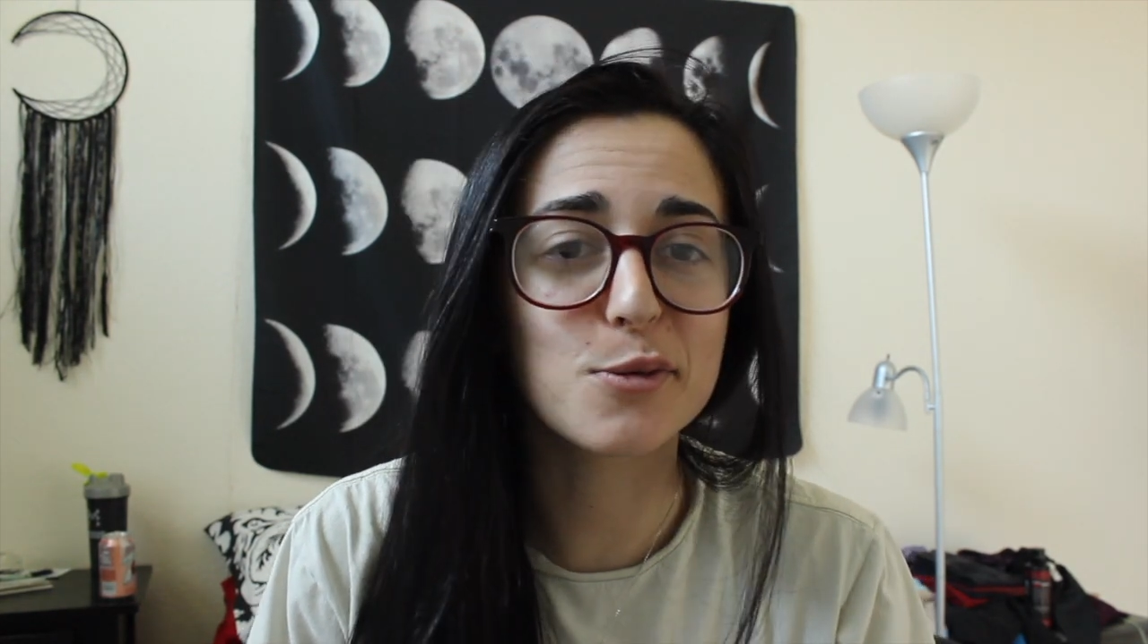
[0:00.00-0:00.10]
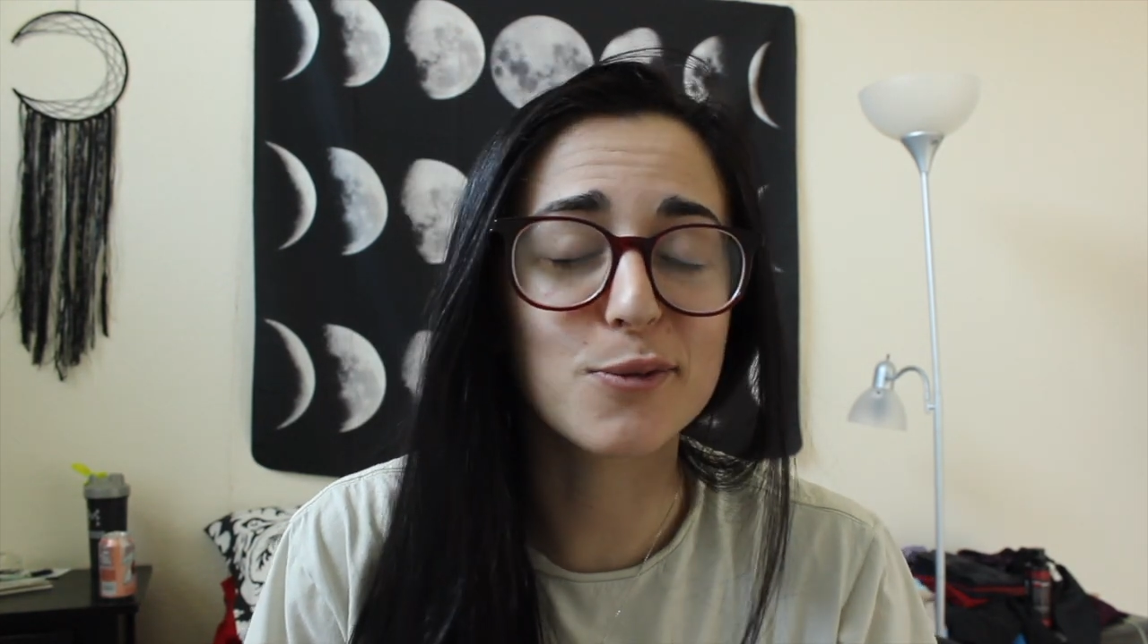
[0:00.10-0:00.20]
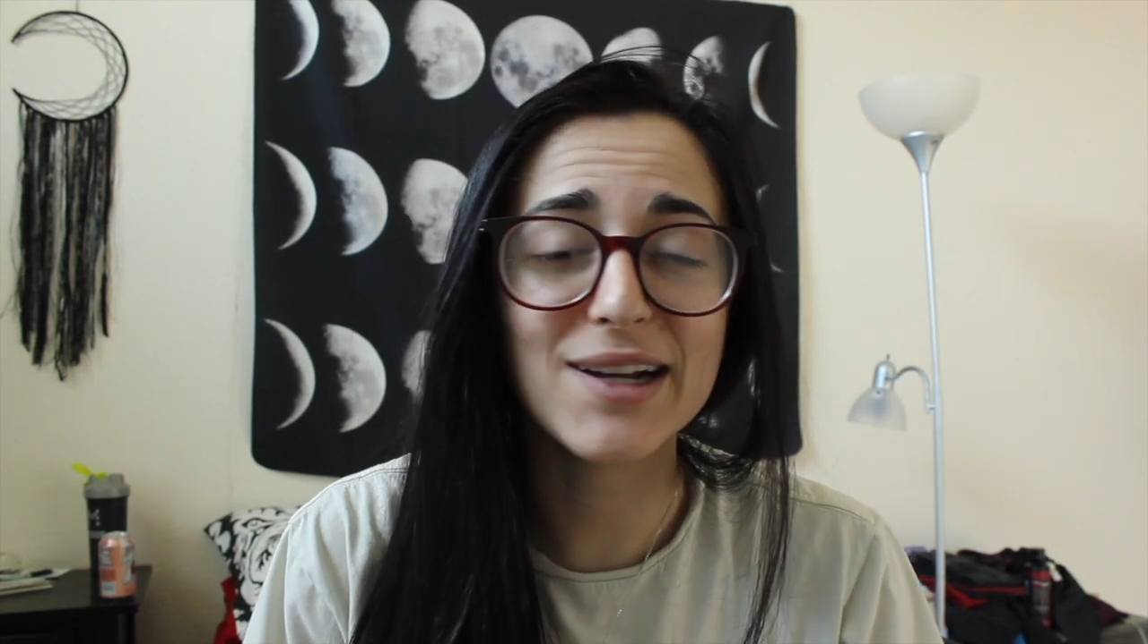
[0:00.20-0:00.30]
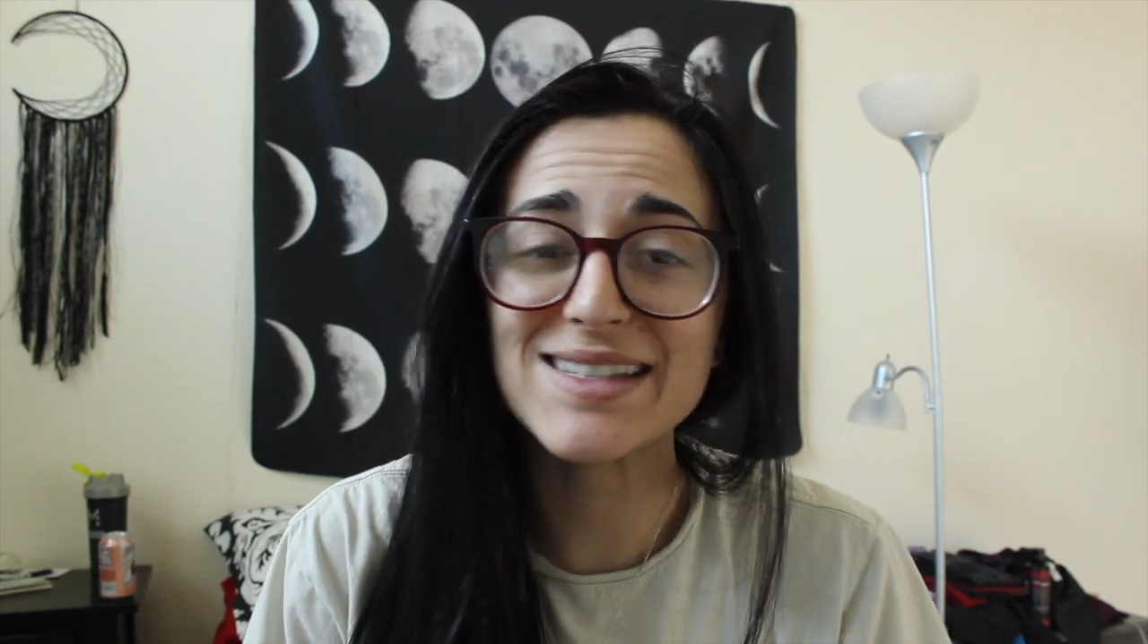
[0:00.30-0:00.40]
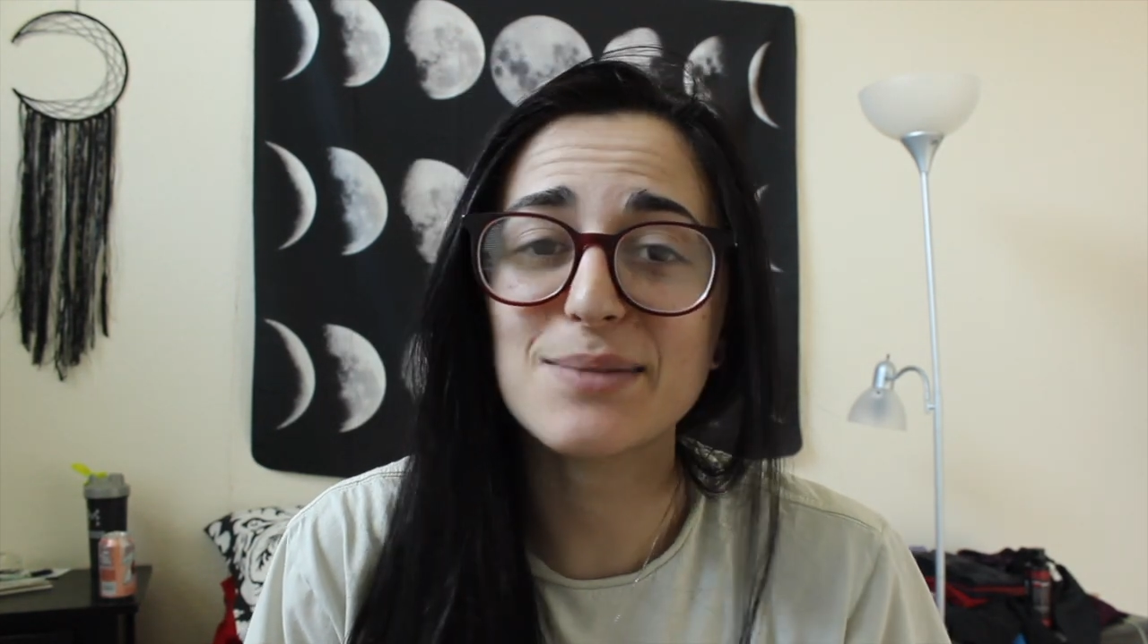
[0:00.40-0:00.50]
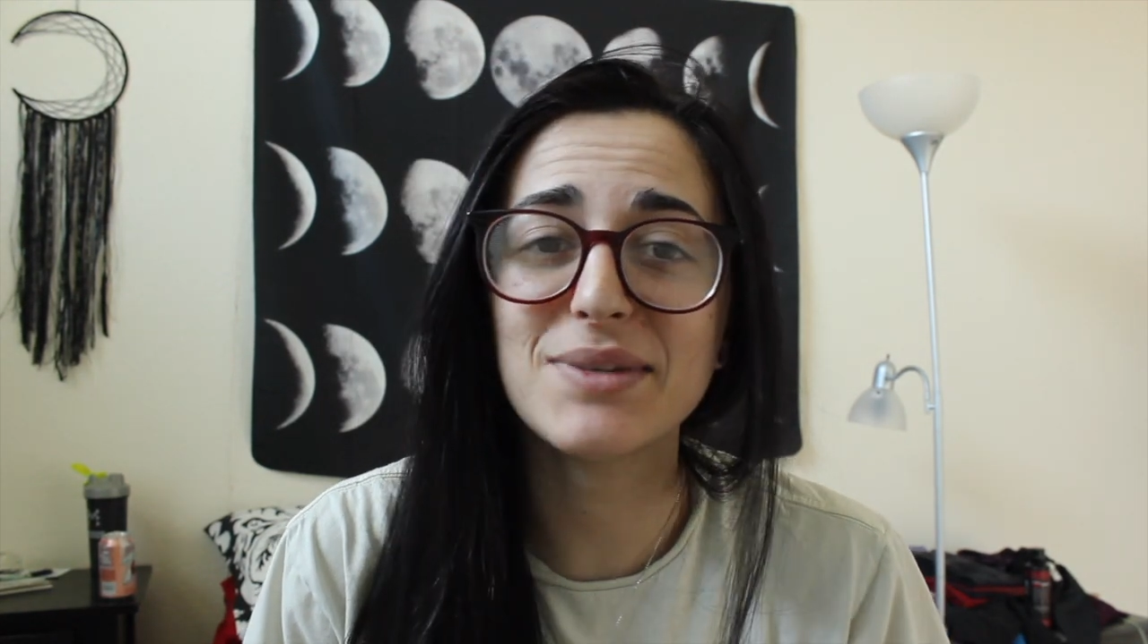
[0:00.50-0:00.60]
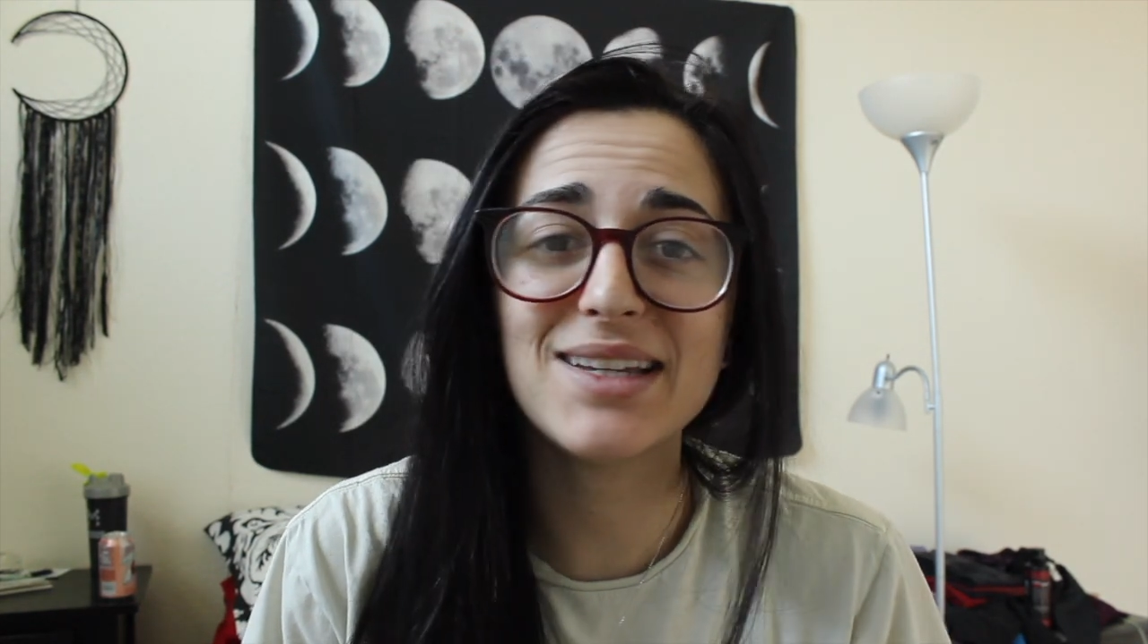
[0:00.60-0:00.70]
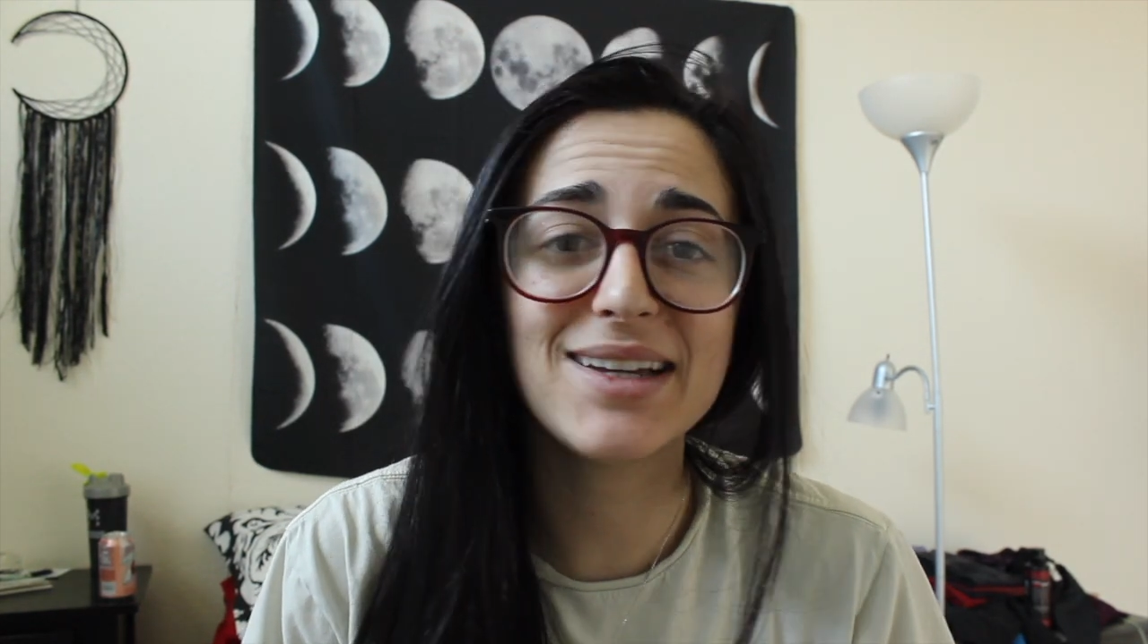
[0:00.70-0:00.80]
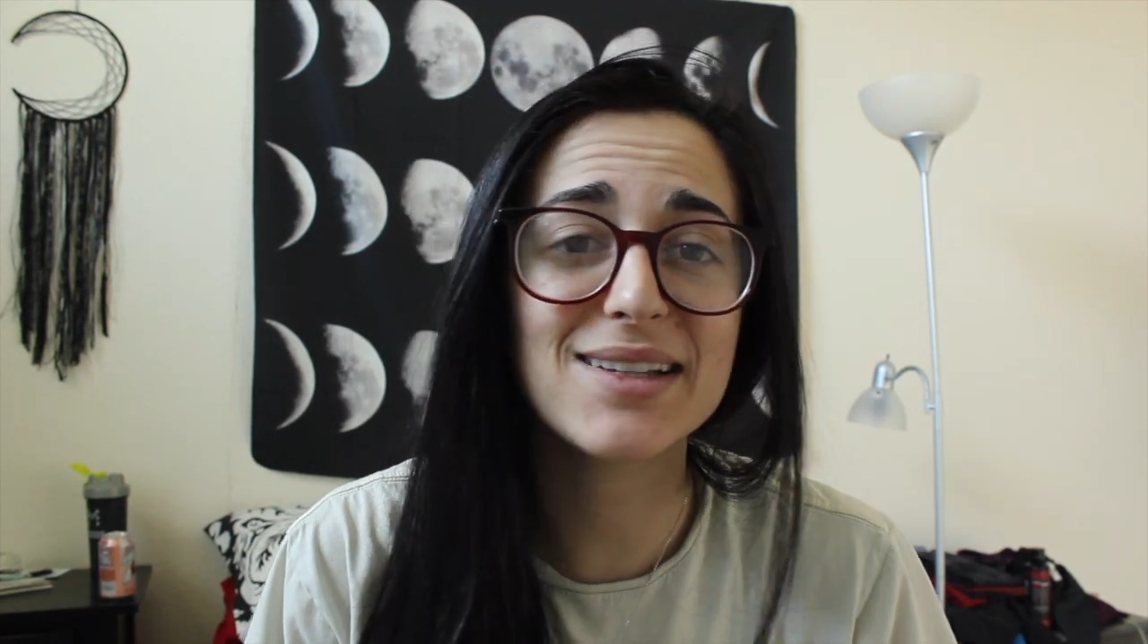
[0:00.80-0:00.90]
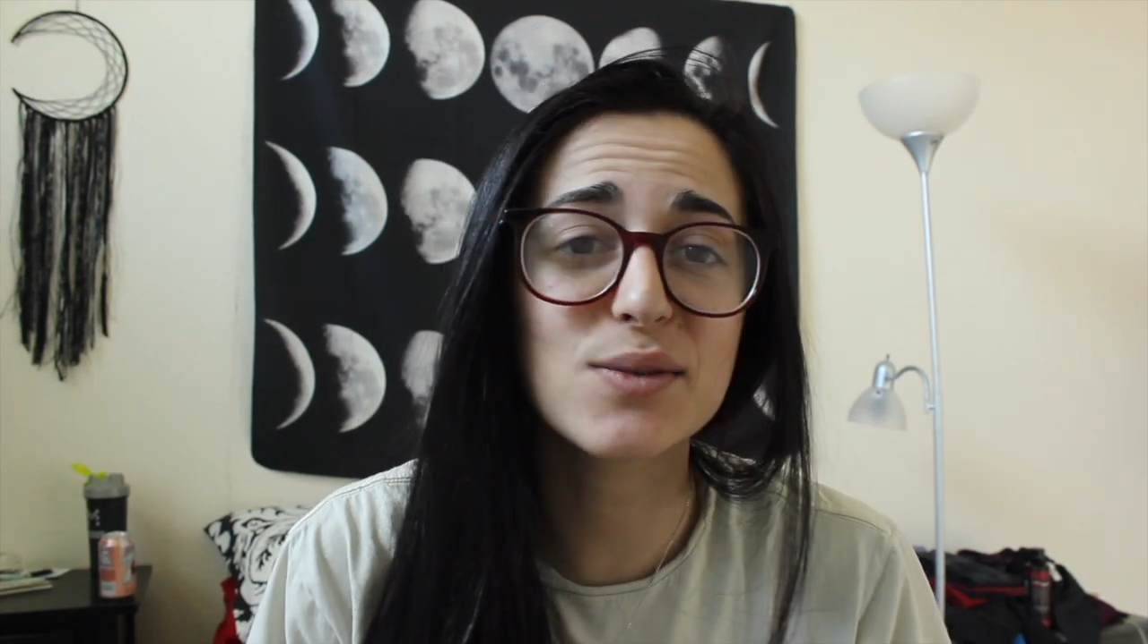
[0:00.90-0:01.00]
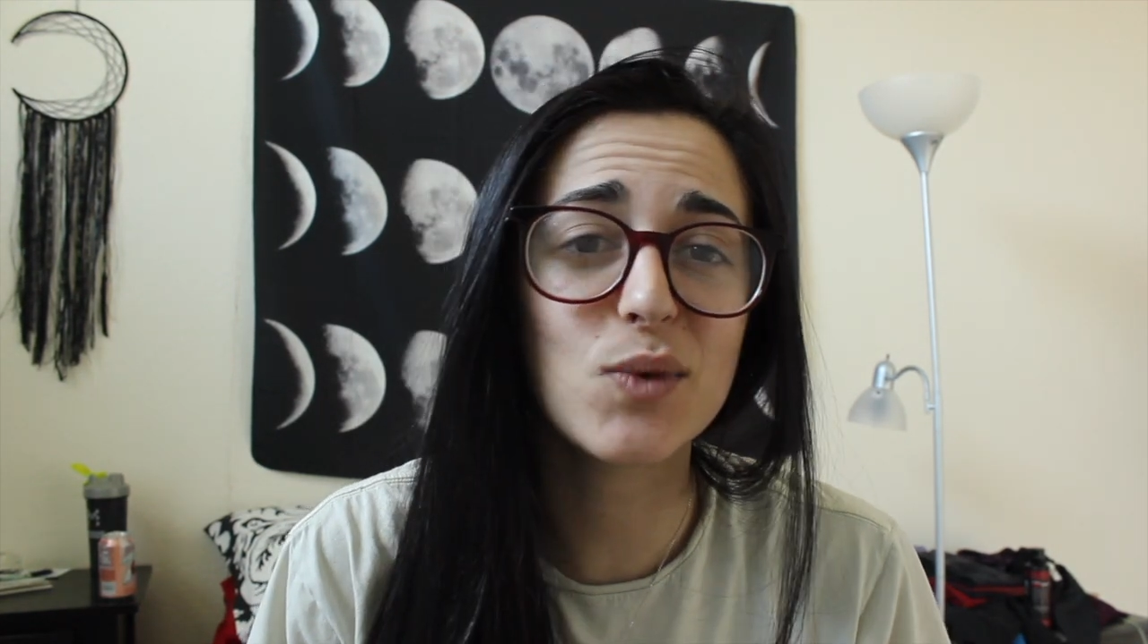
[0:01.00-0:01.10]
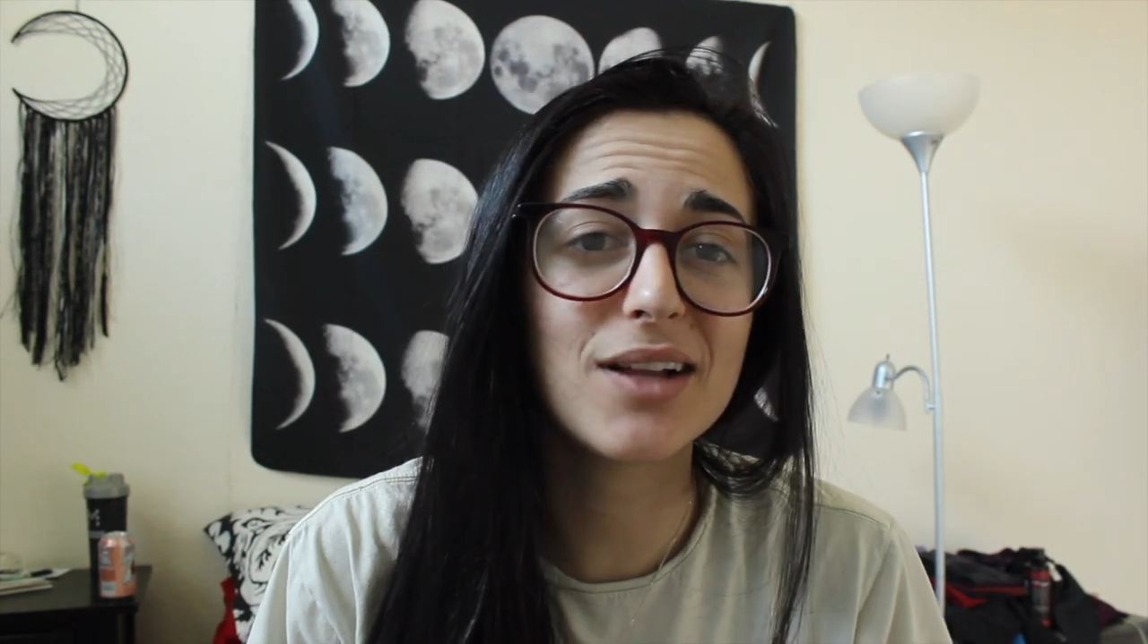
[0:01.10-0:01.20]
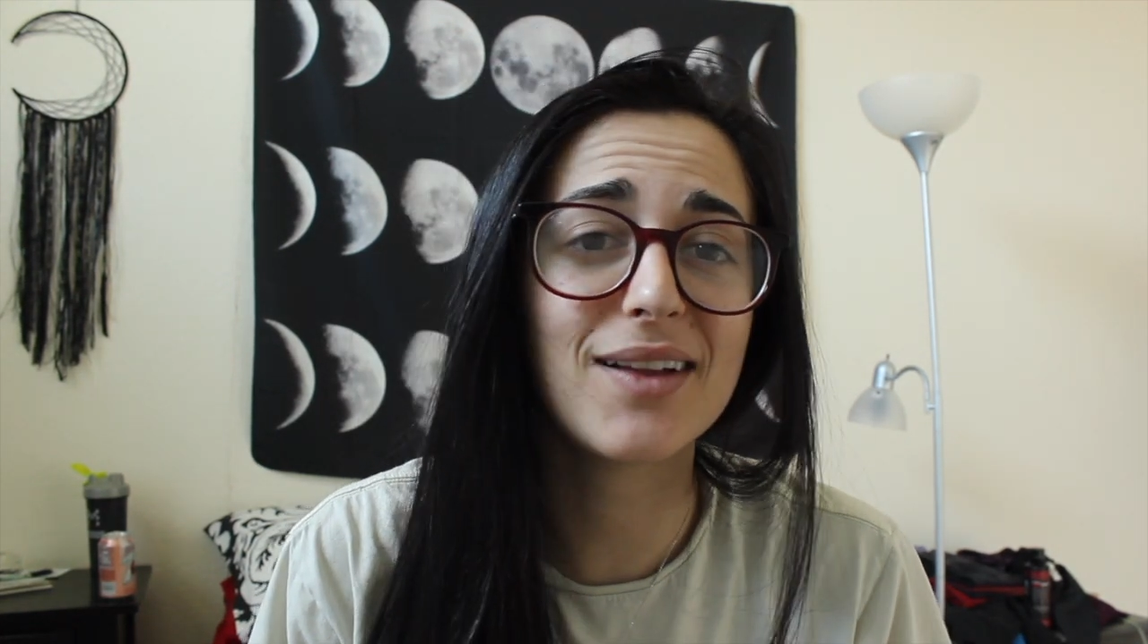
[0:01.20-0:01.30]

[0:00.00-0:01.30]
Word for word: recipe as well